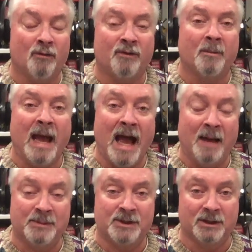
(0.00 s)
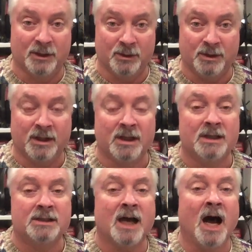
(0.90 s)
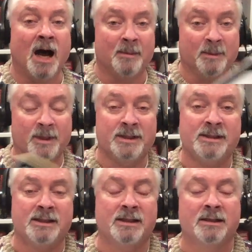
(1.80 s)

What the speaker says: from Absolute to Omnibus,